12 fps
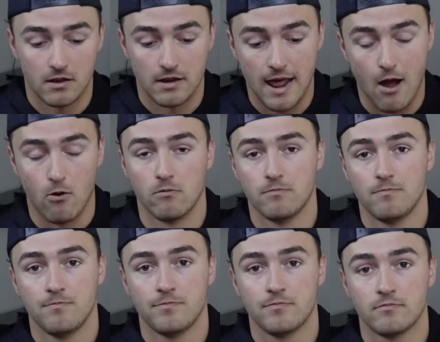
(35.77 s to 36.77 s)
Now,
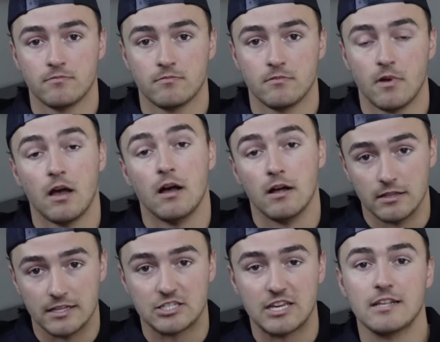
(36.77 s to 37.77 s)

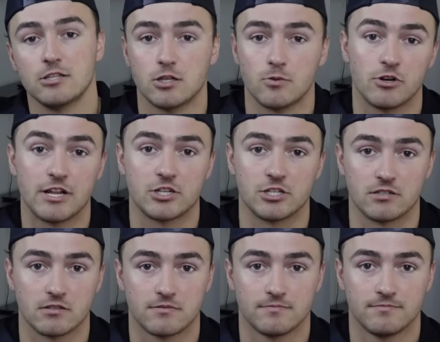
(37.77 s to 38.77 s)
let's get into the predictions.